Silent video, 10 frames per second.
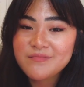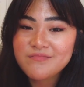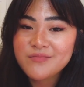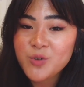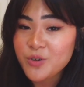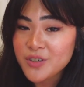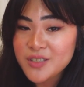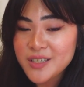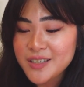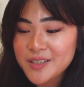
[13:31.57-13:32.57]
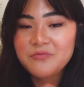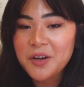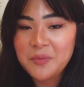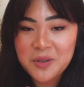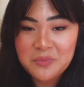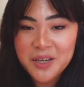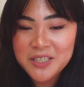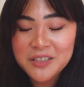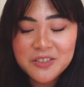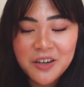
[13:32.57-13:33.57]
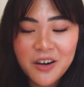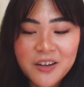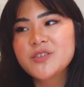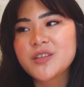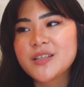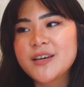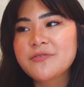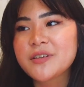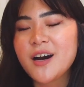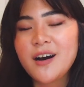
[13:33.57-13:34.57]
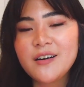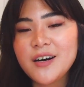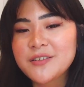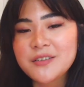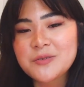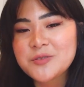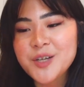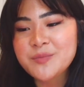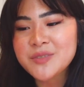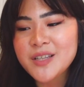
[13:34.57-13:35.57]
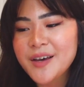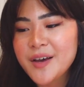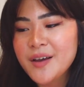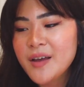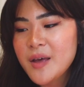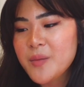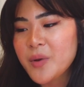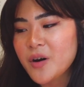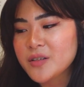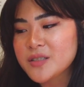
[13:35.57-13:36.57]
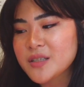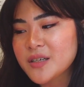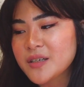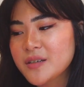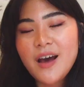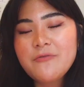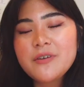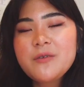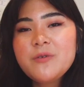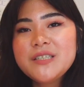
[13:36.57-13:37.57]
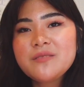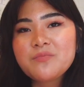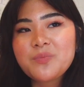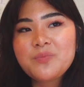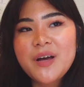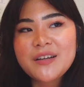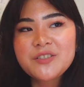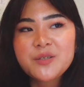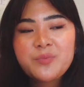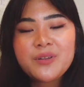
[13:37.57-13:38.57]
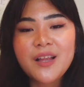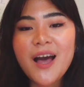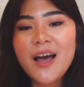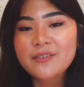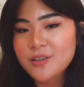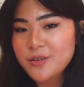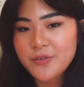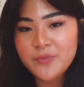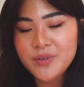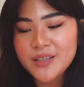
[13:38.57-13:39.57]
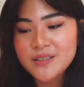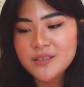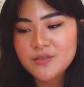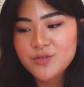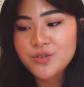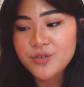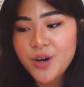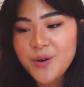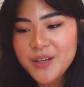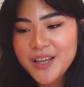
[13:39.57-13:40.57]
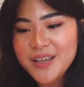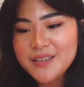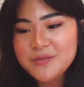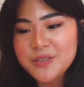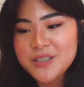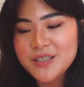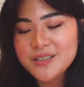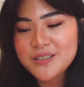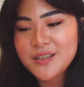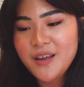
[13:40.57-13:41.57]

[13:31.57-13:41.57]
touristy, recommended by TikTok, so there definitely are other little gems there, but honestly I feel like we didn't actually plan a lot of places to go and eat. We just